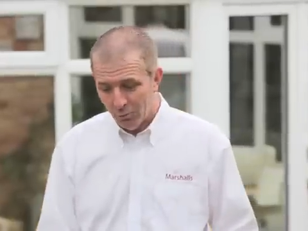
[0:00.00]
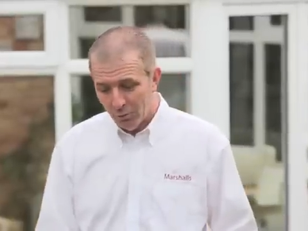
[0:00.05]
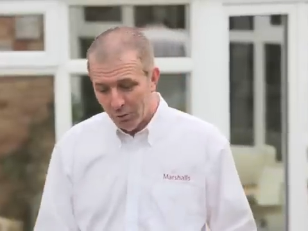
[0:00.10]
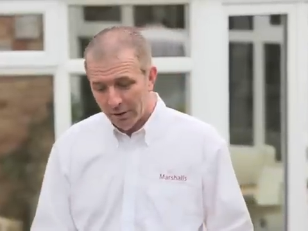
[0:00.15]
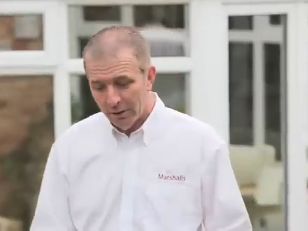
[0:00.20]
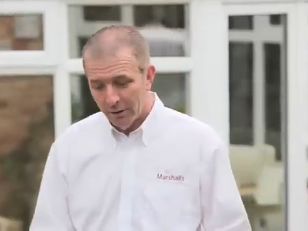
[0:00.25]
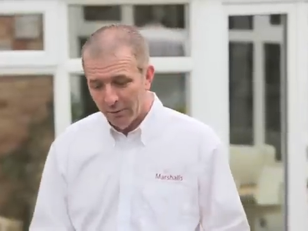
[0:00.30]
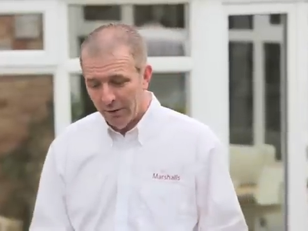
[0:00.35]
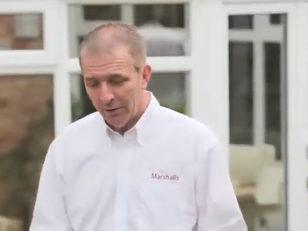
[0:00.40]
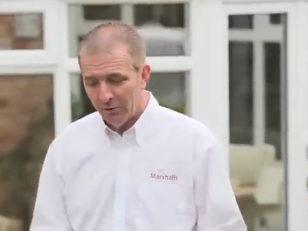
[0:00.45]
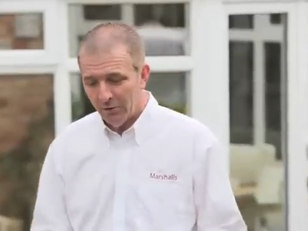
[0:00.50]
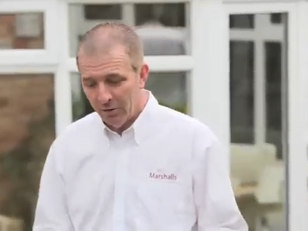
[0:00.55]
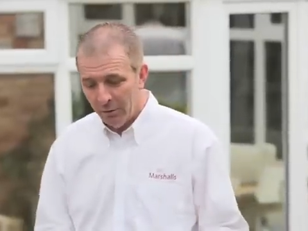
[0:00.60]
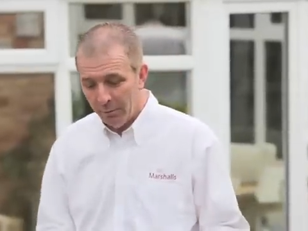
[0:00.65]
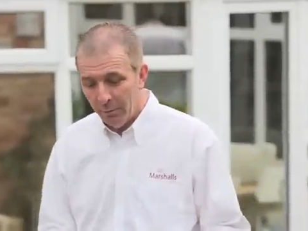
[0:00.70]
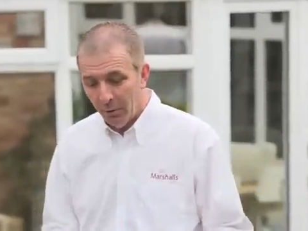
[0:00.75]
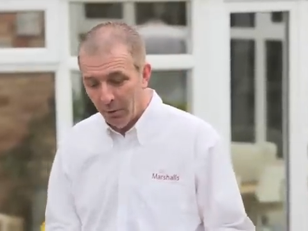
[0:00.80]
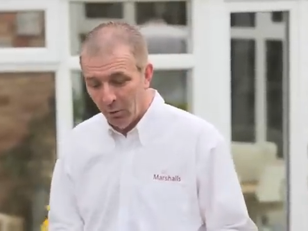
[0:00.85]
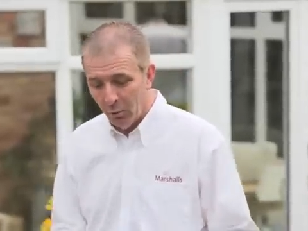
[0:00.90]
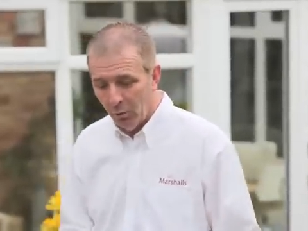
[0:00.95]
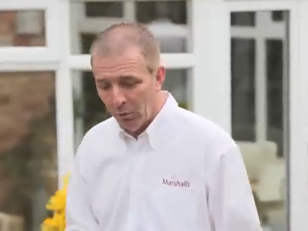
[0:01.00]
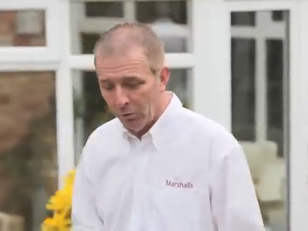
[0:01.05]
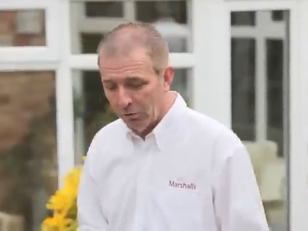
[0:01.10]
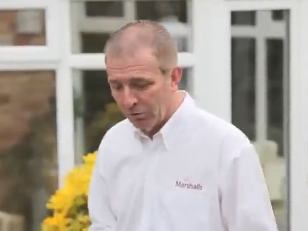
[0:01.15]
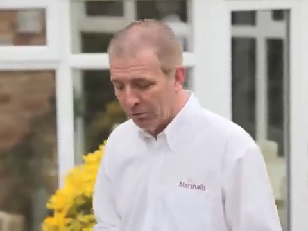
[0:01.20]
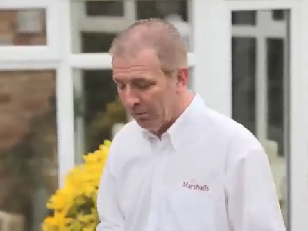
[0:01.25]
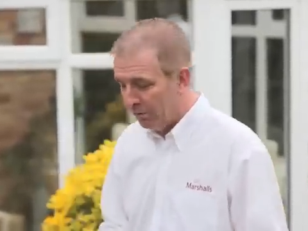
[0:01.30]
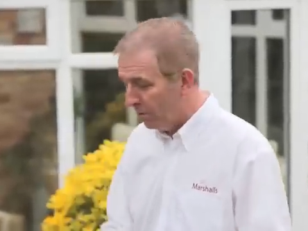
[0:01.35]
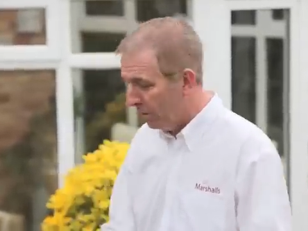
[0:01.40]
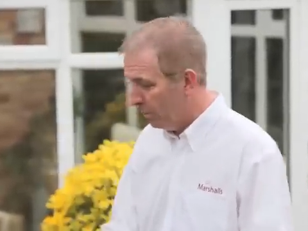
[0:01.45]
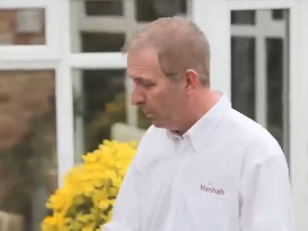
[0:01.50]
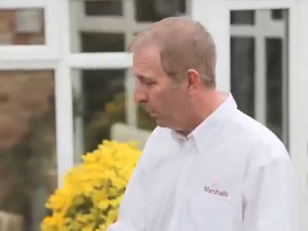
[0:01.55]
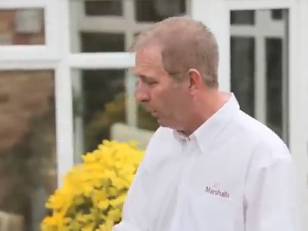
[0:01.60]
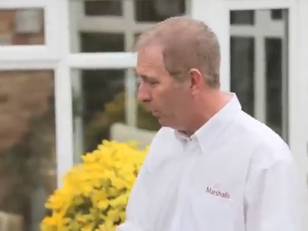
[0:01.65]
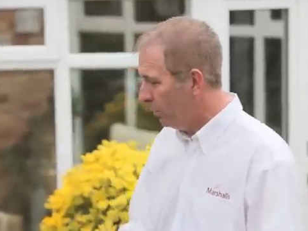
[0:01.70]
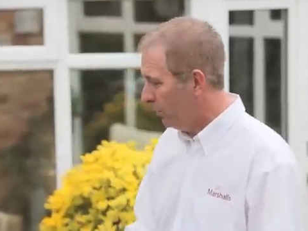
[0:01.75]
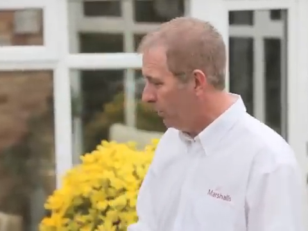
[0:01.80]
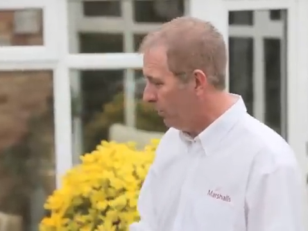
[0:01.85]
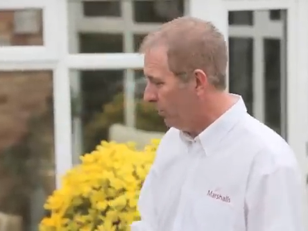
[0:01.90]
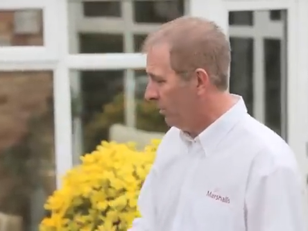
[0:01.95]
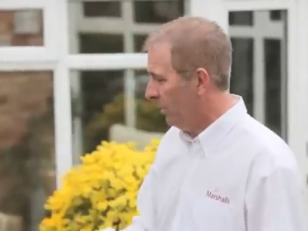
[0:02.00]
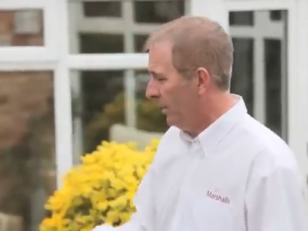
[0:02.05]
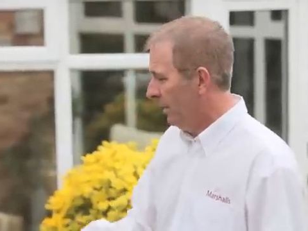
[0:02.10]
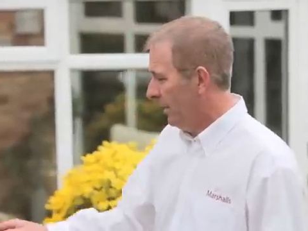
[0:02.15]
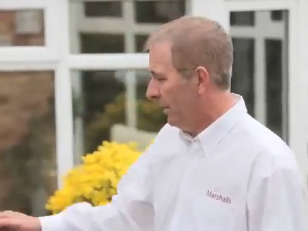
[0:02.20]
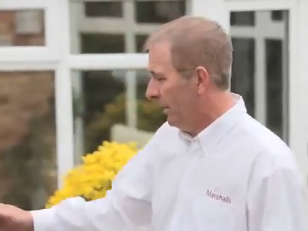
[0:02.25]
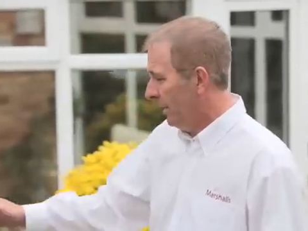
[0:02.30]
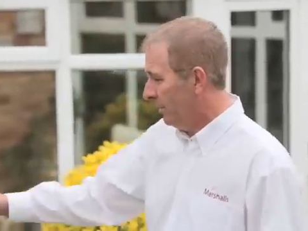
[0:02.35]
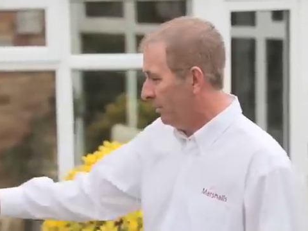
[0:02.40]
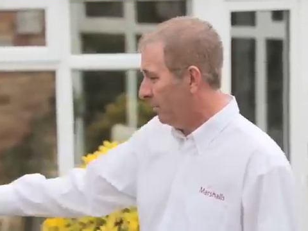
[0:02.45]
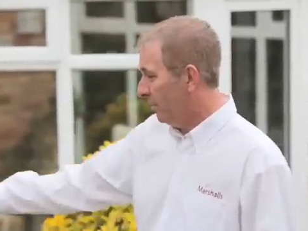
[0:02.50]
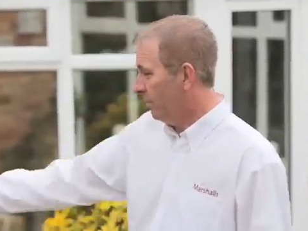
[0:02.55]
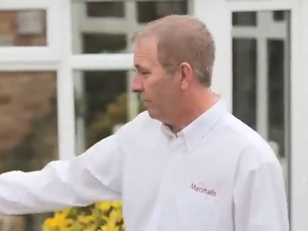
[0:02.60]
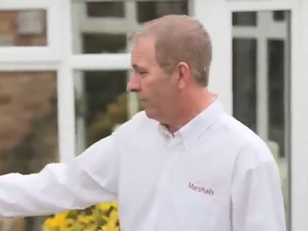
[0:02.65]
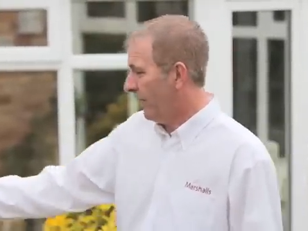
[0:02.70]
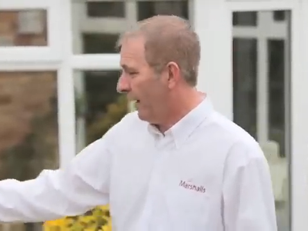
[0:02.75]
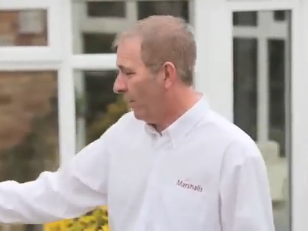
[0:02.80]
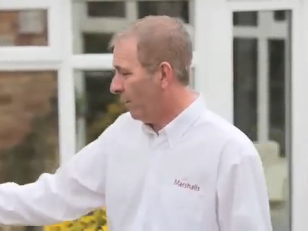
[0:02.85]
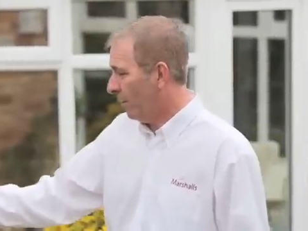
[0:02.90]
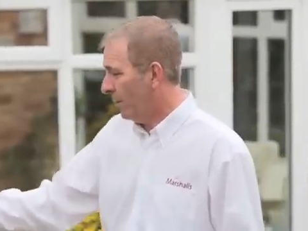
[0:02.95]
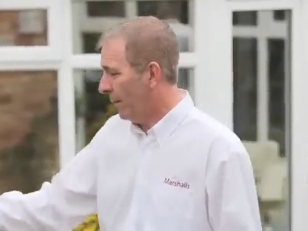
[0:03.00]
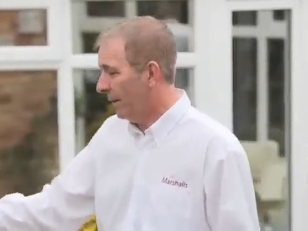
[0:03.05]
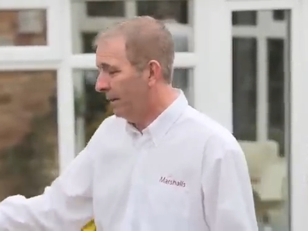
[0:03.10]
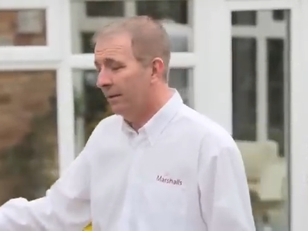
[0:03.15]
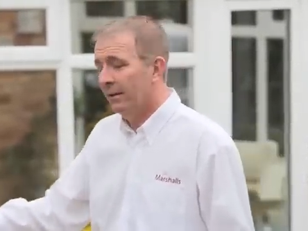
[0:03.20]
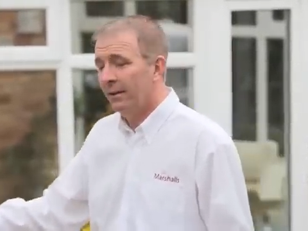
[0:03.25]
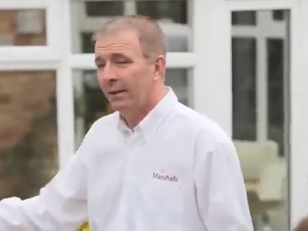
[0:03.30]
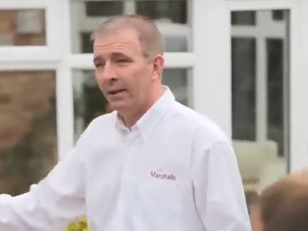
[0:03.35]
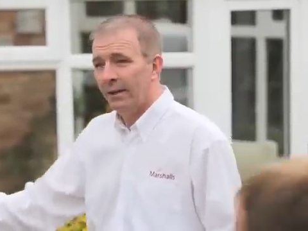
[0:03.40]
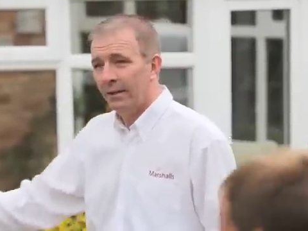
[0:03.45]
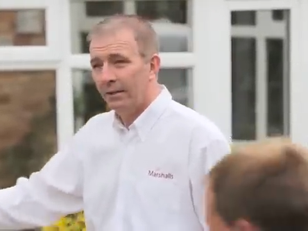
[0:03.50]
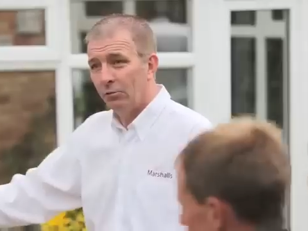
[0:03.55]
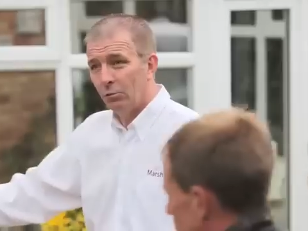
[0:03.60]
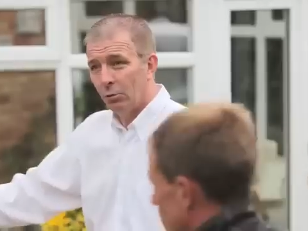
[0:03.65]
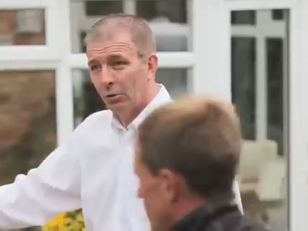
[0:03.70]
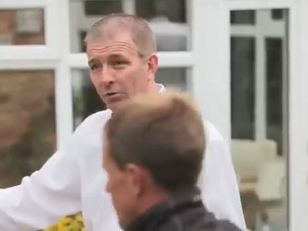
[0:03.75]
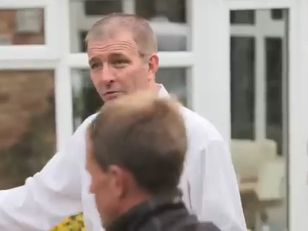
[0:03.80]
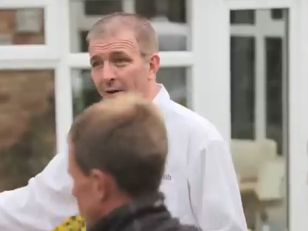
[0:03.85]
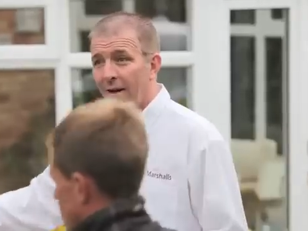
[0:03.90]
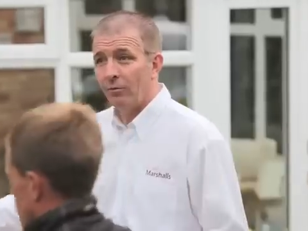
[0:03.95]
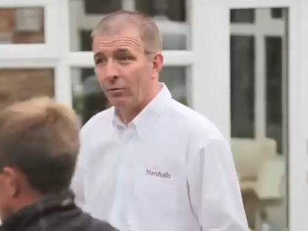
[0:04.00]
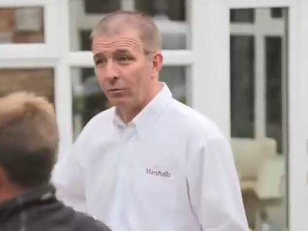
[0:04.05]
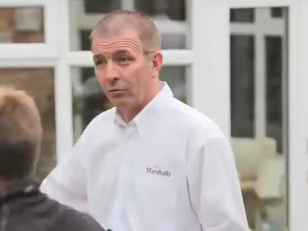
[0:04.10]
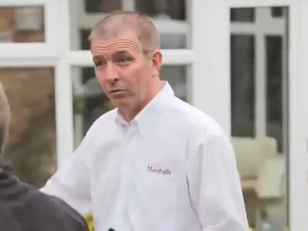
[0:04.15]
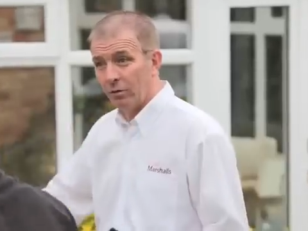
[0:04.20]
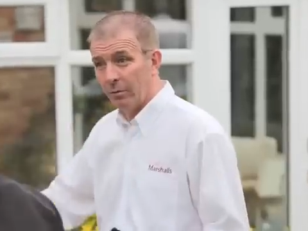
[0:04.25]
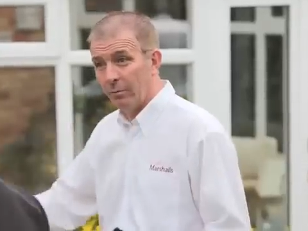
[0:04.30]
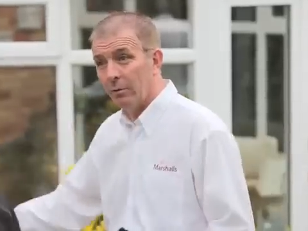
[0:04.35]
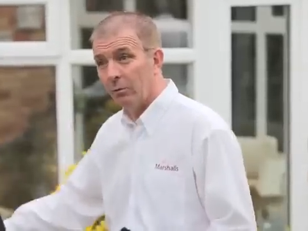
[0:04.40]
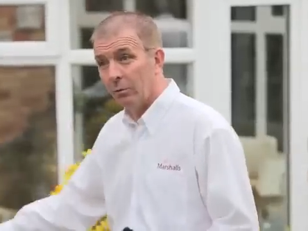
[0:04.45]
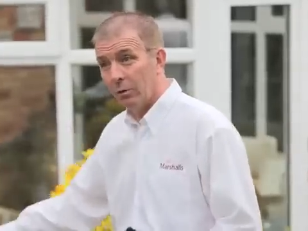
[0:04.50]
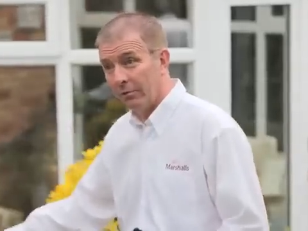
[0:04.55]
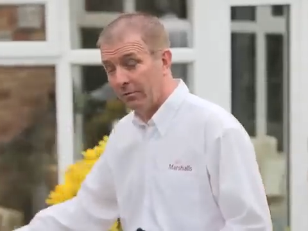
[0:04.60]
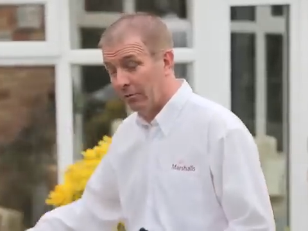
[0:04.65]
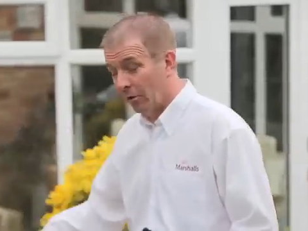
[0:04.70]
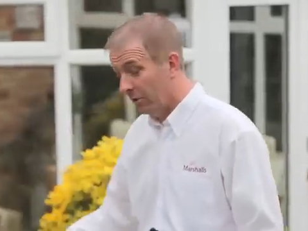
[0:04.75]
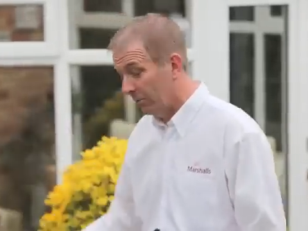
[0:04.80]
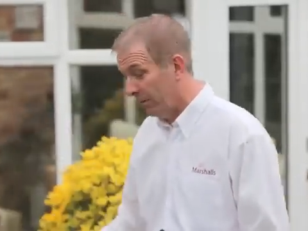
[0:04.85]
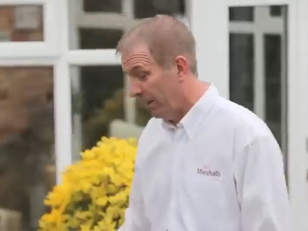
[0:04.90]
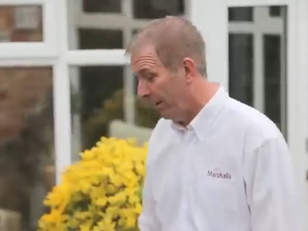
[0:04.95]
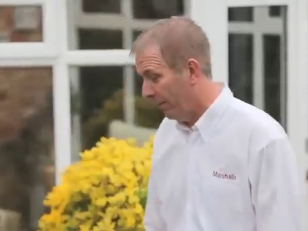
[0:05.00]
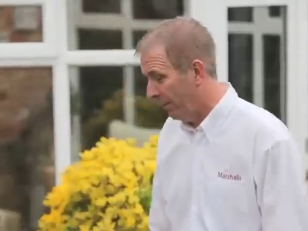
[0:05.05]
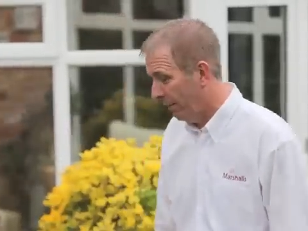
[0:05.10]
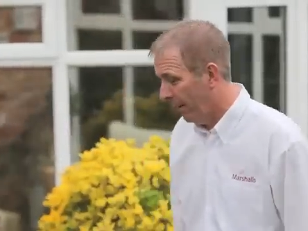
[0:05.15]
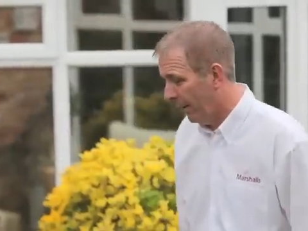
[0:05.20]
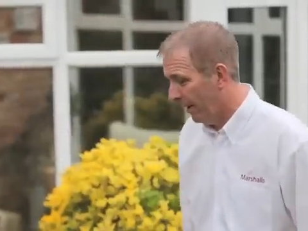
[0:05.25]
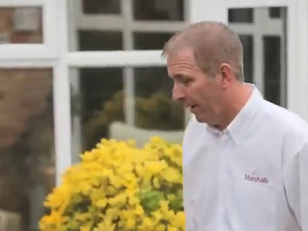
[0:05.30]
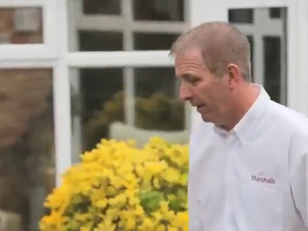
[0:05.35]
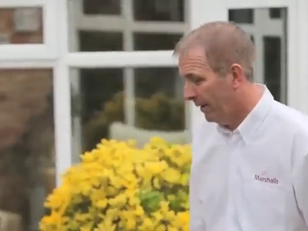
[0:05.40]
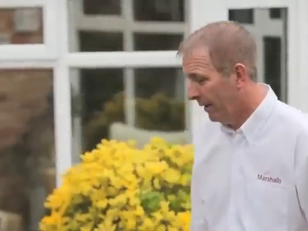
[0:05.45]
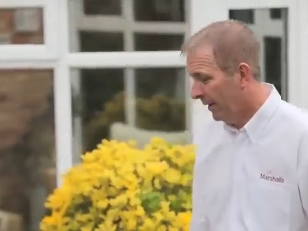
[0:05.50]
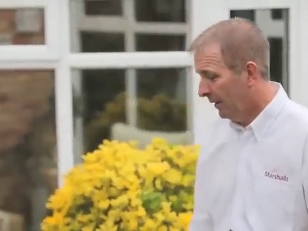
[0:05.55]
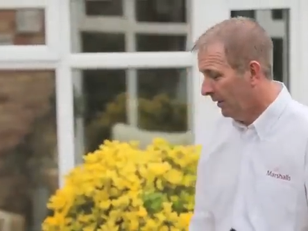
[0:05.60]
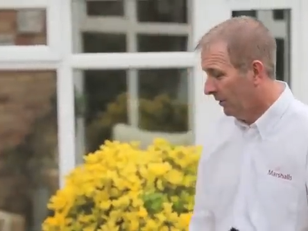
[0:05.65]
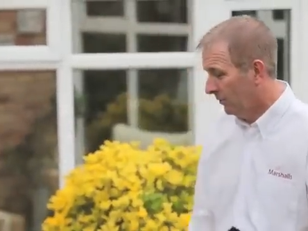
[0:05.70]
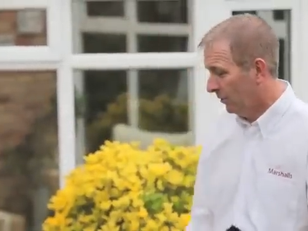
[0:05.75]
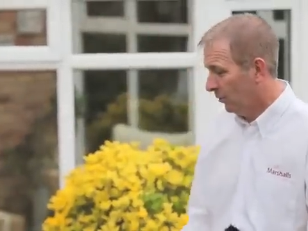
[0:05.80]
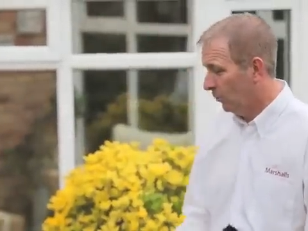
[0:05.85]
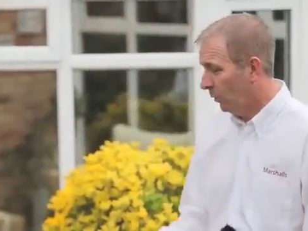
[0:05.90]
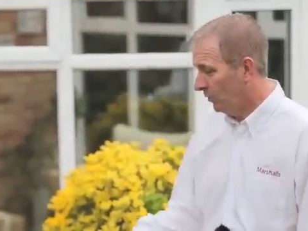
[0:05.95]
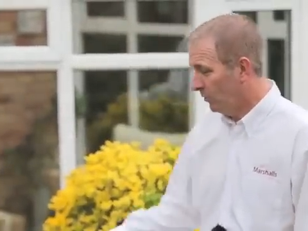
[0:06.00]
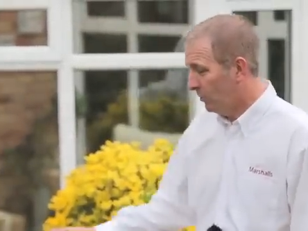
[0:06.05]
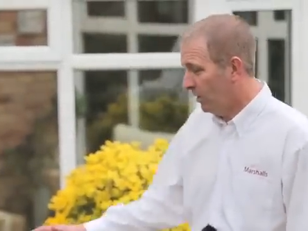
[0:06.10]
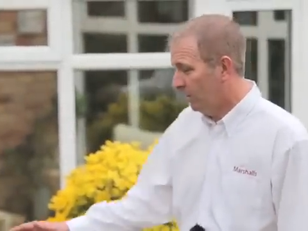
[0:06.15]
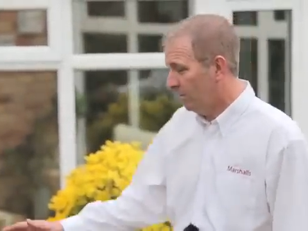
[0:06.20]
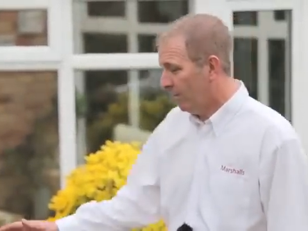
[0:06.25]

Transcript: we're going to actually put the water into the borders, into the flower bed, and into a gravel strip that we've got down there. So once these